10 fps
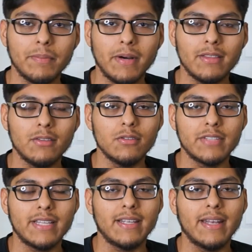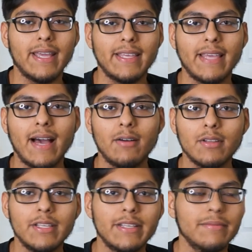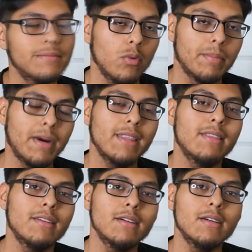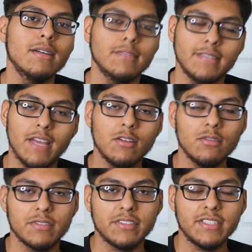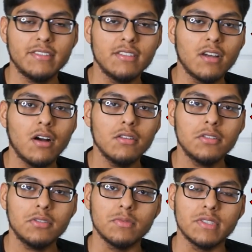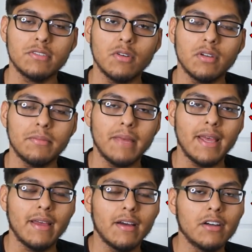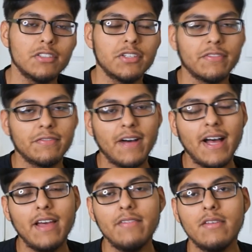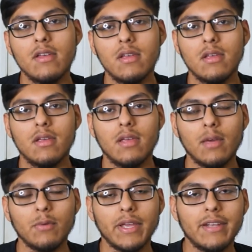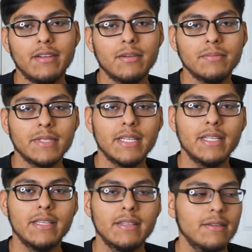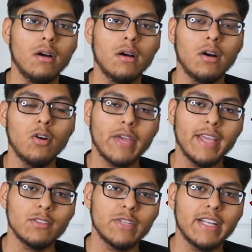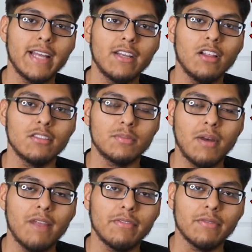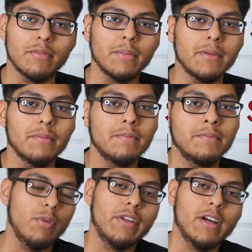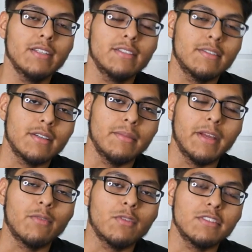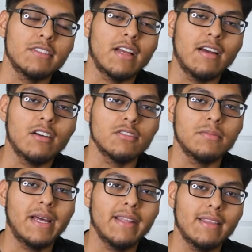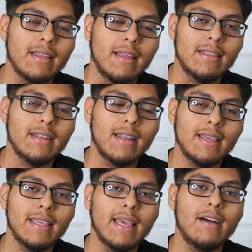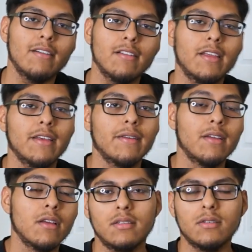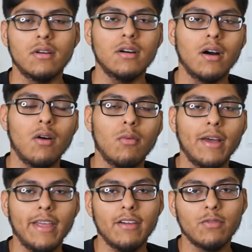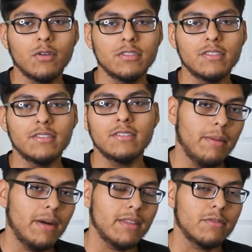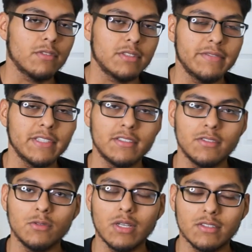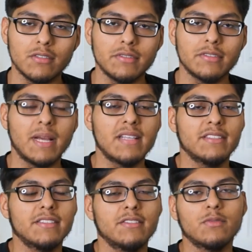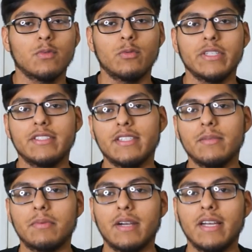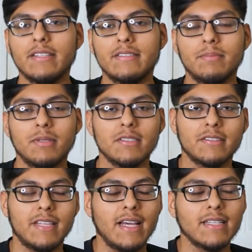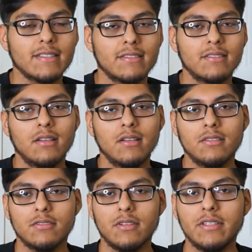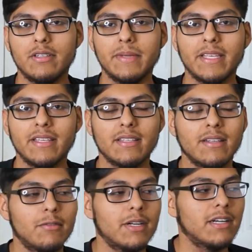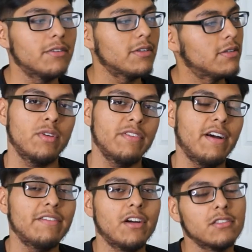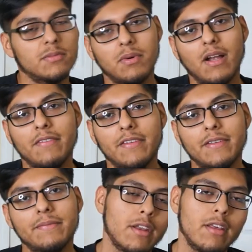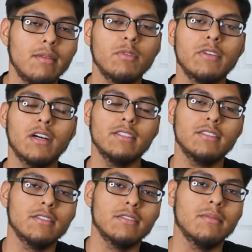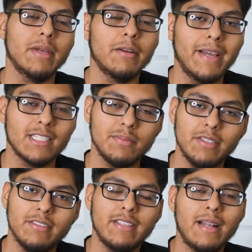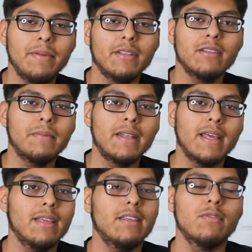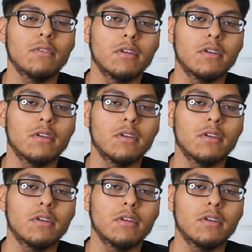bought those at the Nike outlet. We bought the sandals for $60. We sold them at $105. and we ended up getting okay $29 profit from them. Moving on to some Air Forces I also bought at the Nike outlet. They were all white Air Forces. I bought them for $72. I sold them to my sister for retail price plus tax, so I ended up making around $25 profit. And then moving on to some Air Max Pluses that I picked up at Nike for